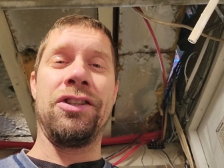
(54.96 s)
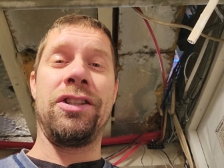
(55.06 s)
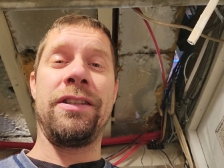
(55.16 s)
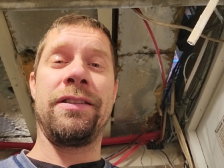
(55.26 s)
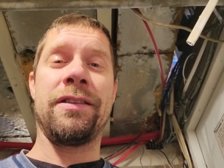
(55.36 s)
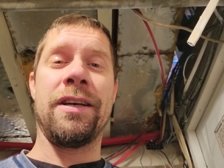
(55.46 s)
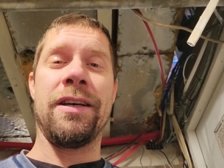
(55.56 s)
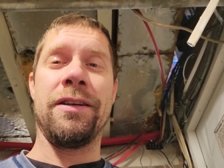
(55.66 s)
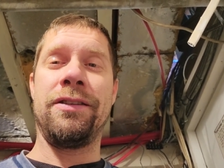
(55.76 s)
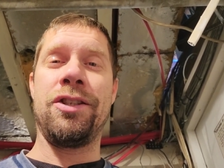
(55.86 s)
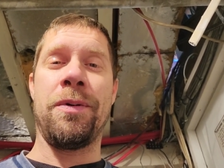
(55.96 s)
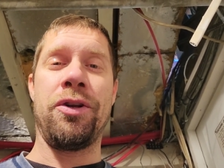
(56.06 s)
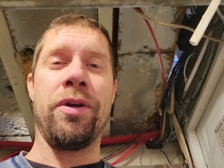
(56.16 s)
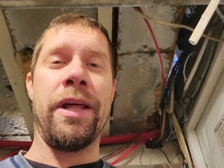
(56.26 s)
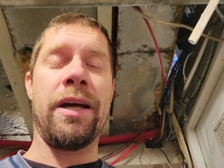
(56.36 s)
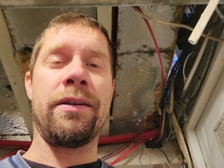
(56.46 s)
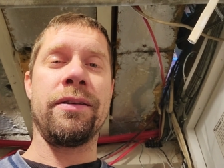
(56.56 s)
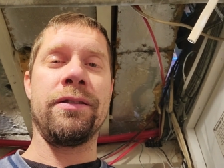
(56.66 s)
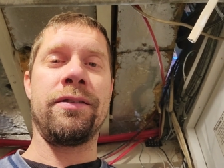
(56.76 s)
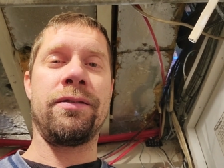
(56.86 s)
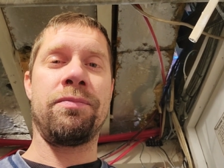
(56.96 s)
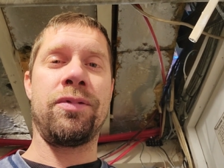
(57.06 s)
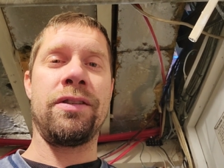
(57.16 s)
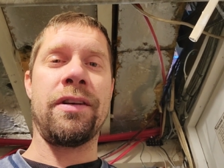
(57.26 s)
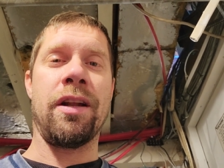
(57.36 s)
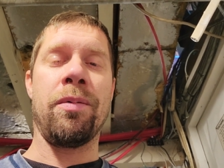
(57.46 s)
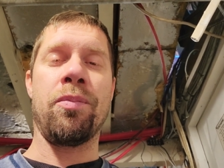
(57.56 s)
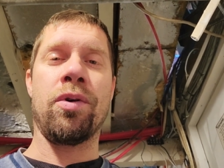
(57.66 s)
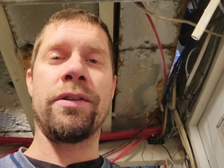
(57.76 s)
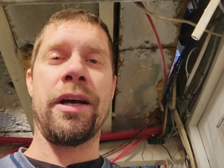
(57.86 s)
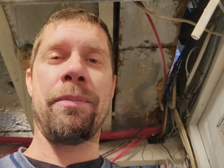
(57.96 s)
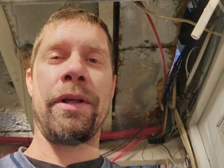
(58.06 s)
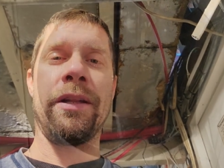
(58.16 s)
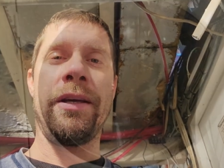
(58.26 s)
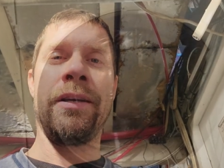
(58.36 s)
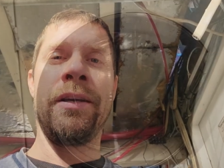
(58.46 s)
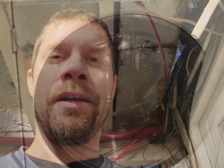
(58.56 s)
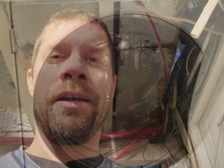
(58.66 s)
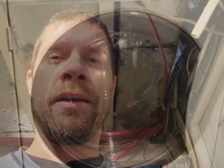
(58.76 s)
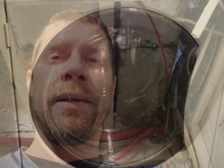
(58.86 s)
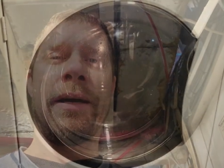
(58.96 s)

uh, she's uh, she's been doing that because she's got a little bit more time lately. And uh,